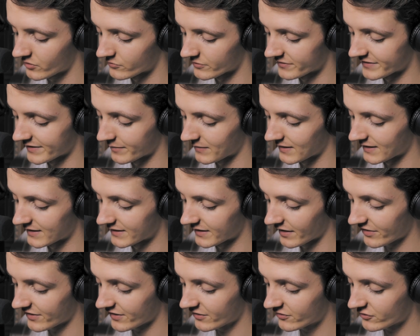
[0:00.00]
resembling
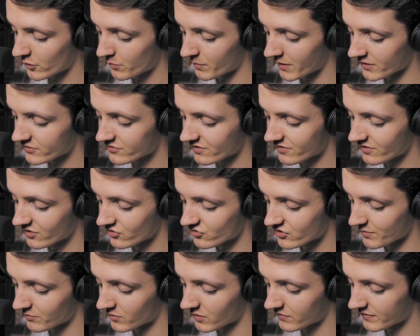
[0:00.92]
nothing so much as the
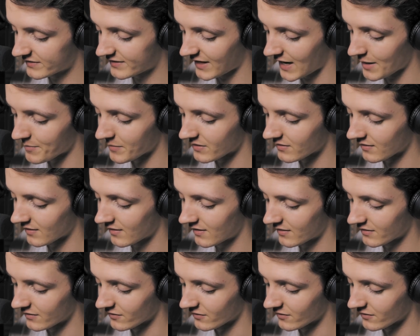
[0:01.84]
shimmer of a diamond